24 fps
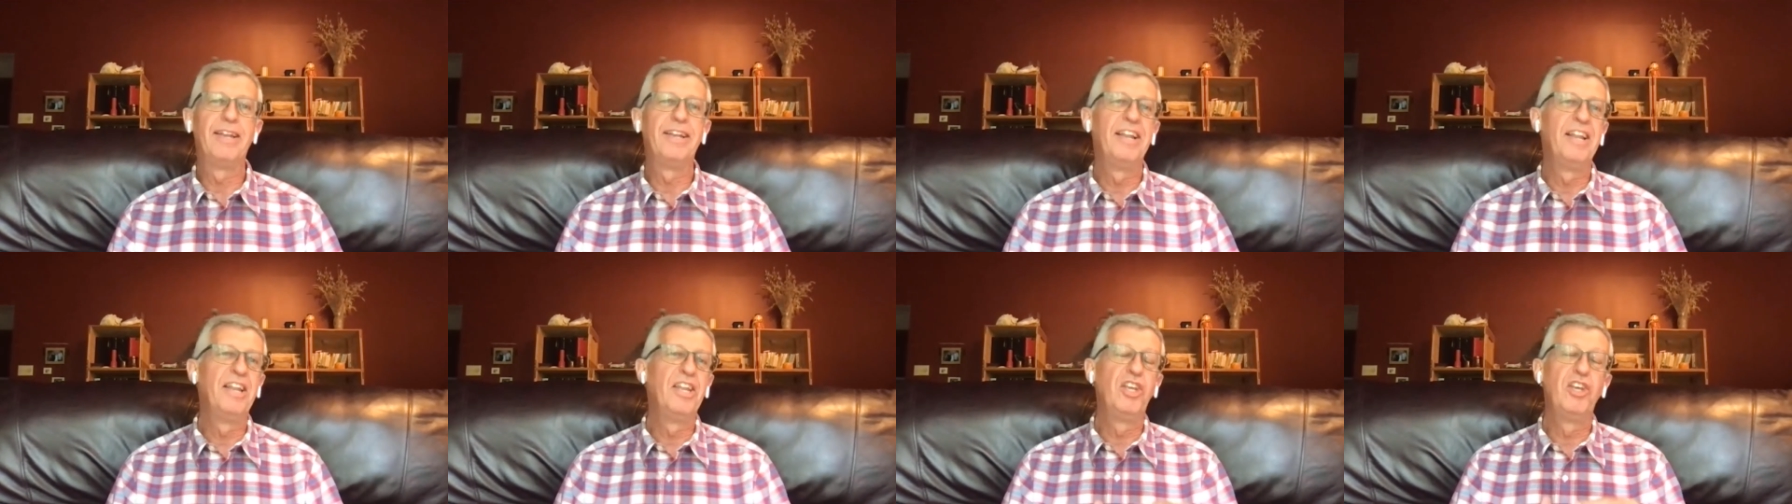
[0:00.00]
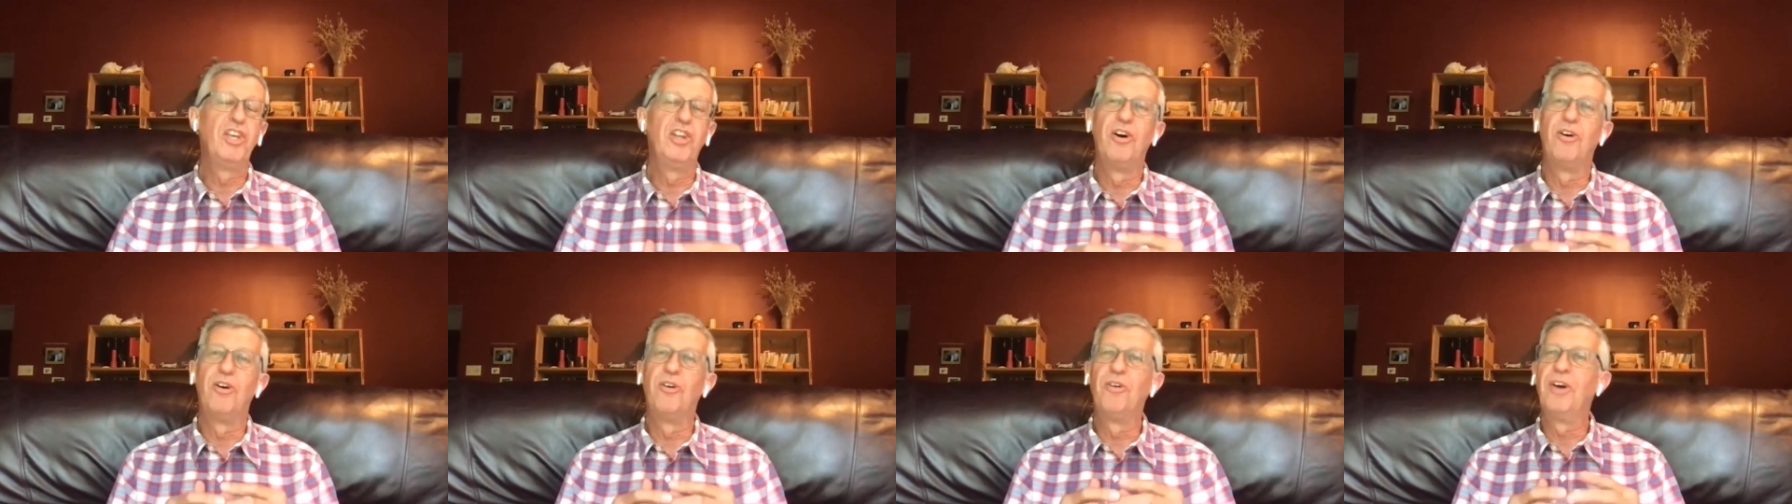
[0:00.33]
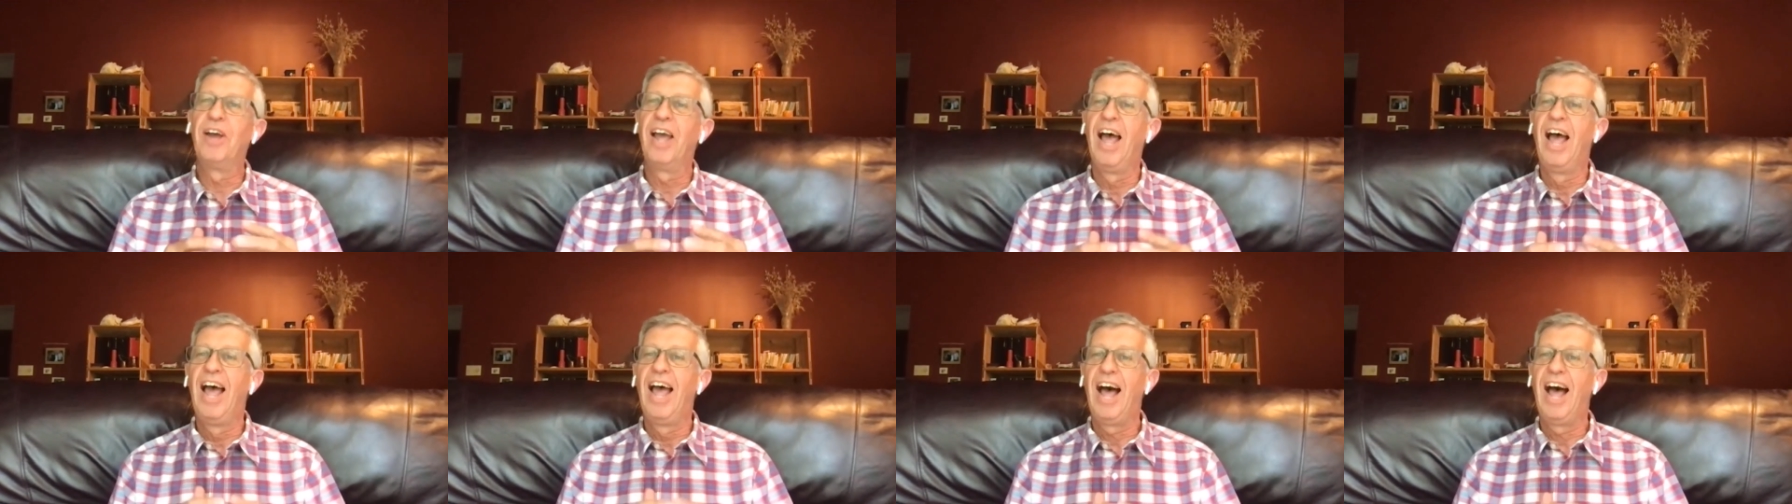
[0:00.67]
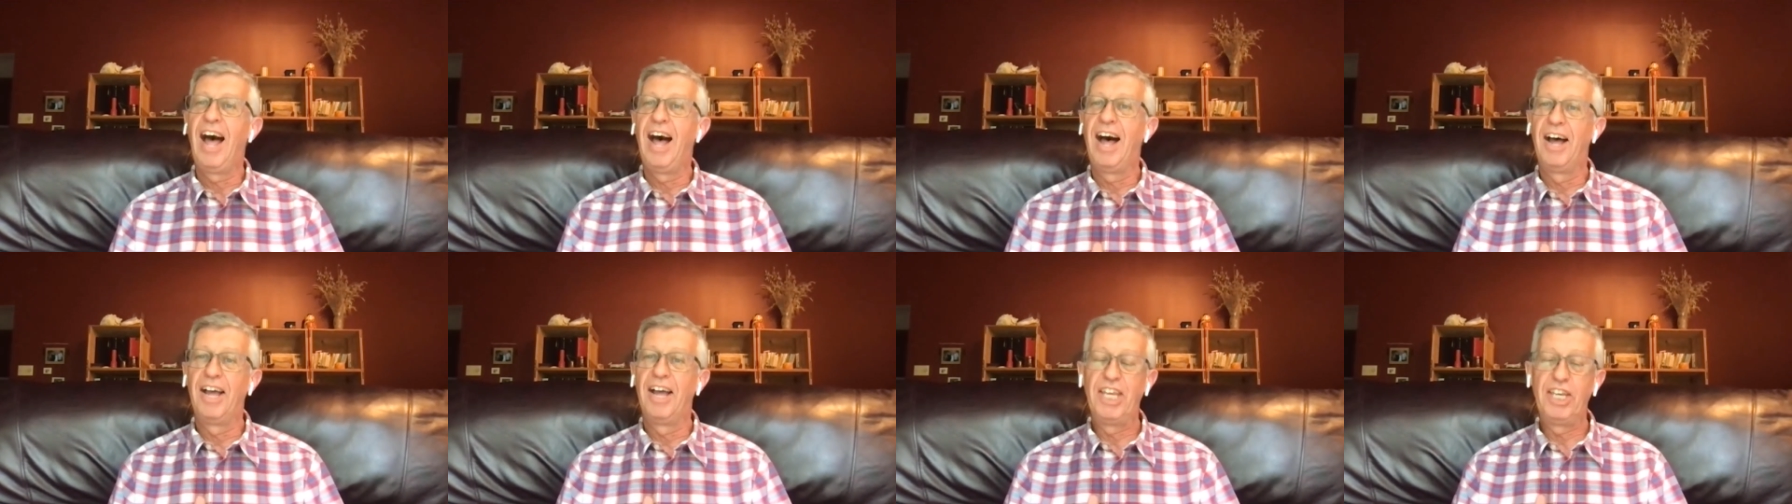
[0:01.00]
but, you know,
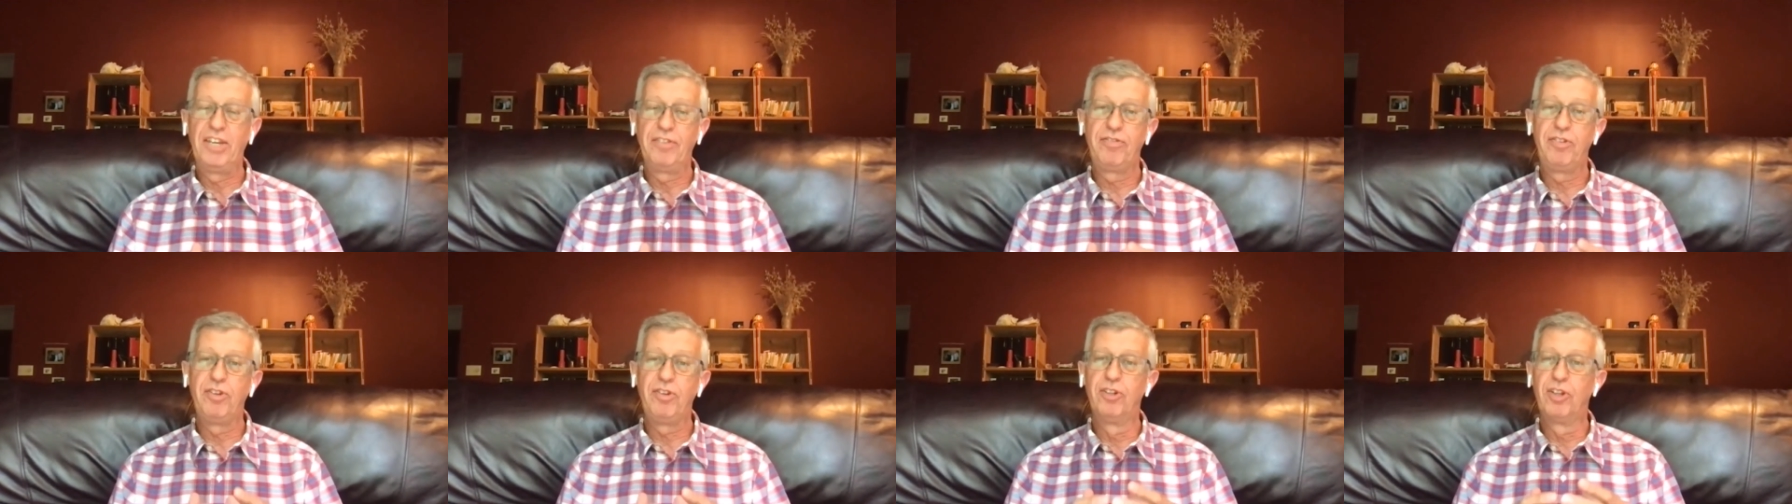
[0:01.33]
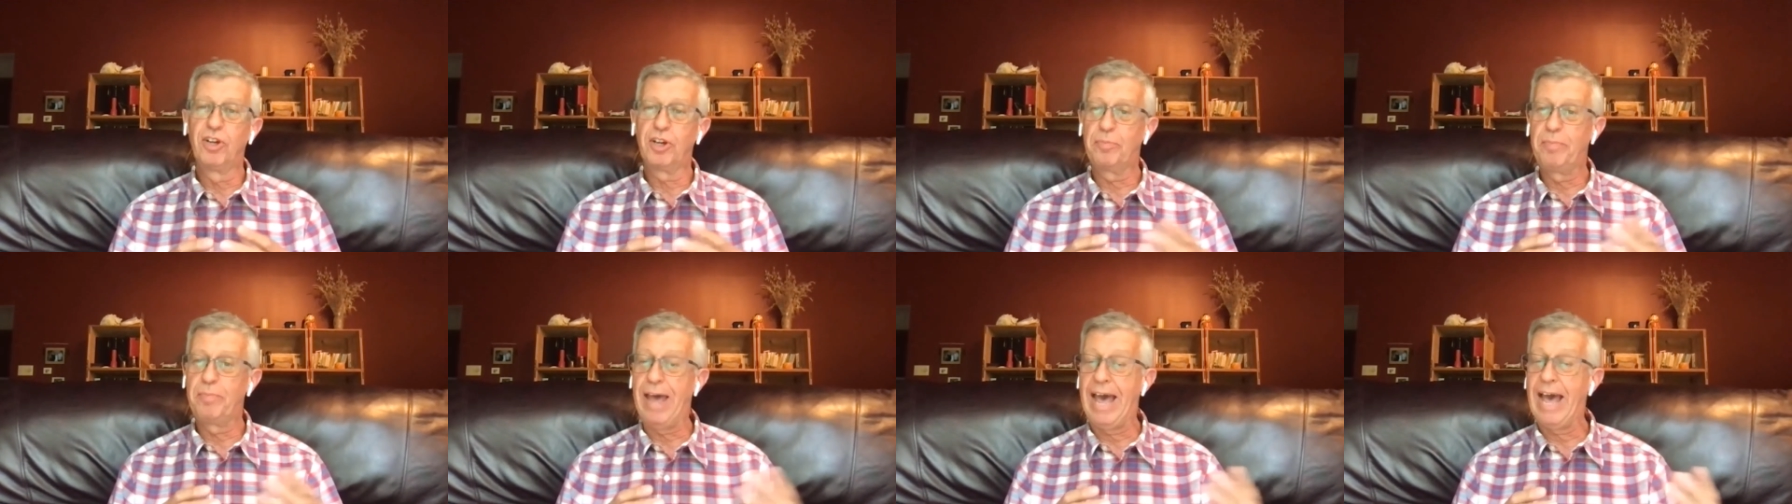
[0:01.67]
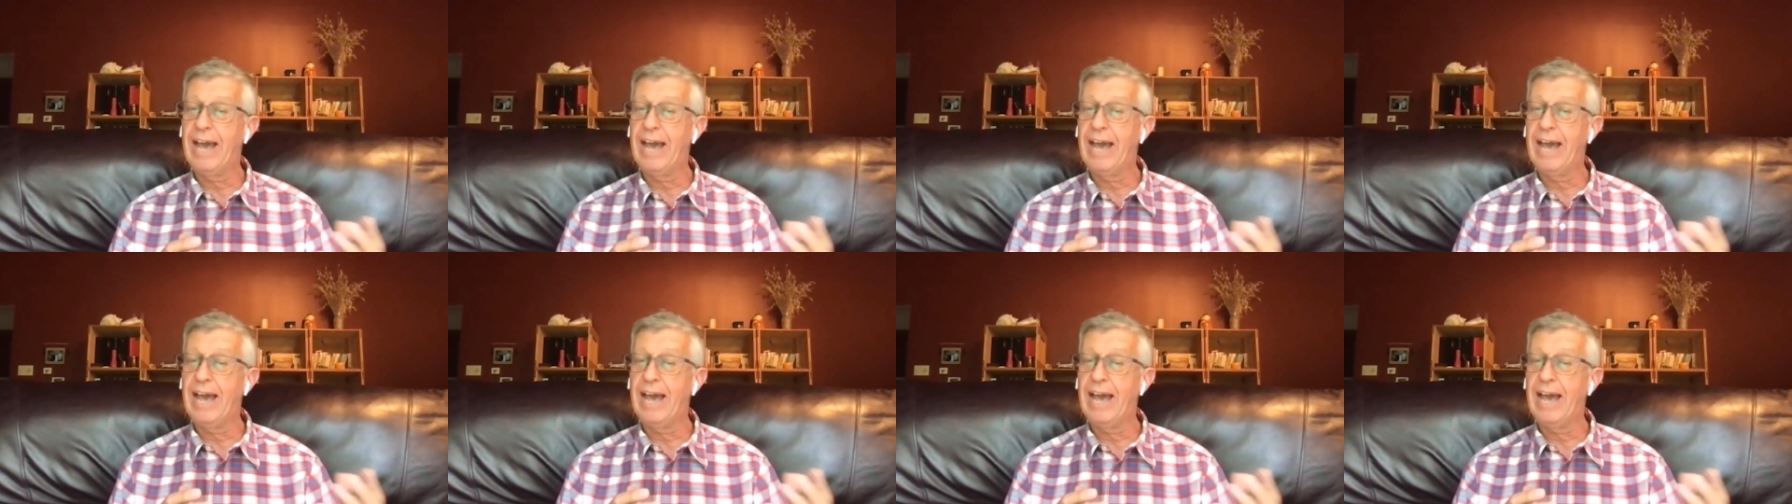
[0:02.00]
uh, if you look